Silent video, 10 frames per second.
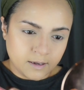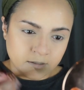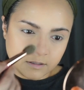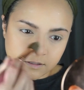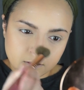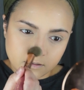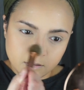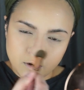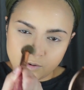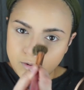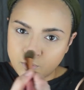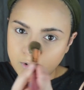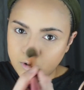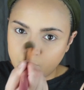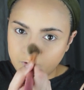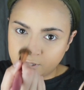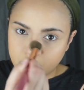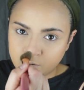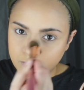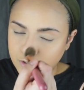and just go all over the
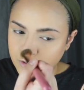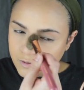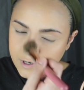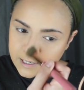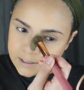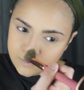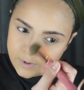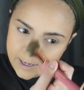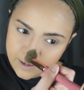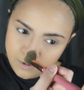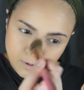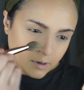contouring as well.